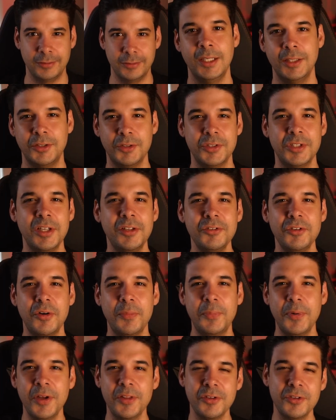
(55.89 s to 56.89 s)
To sell your
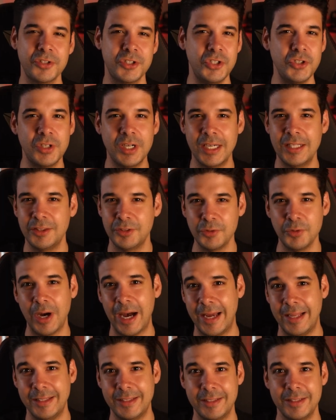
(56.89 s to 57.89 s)
products, you can do
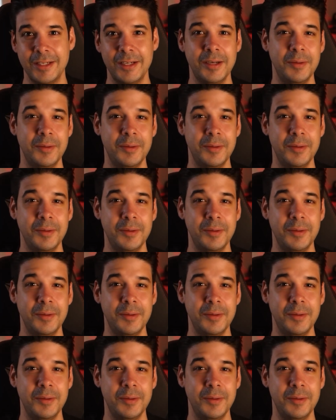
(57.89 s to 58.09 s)
ads